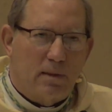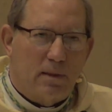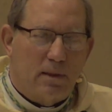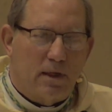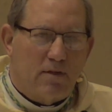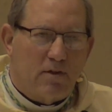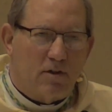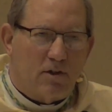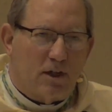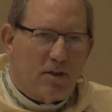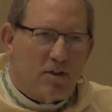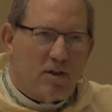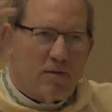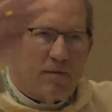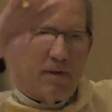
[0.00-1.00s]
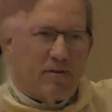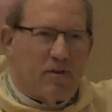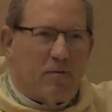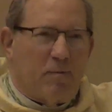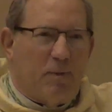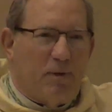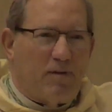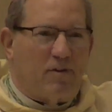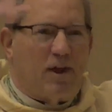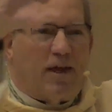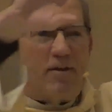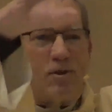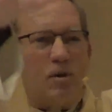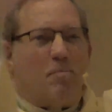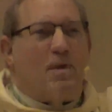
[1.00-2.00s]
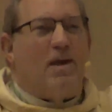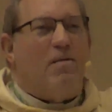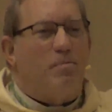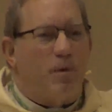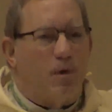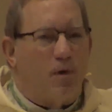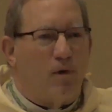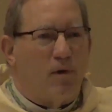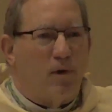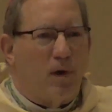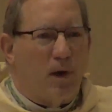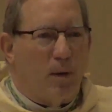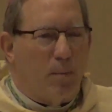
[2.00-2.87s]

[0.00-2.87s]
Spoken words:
not just as a people,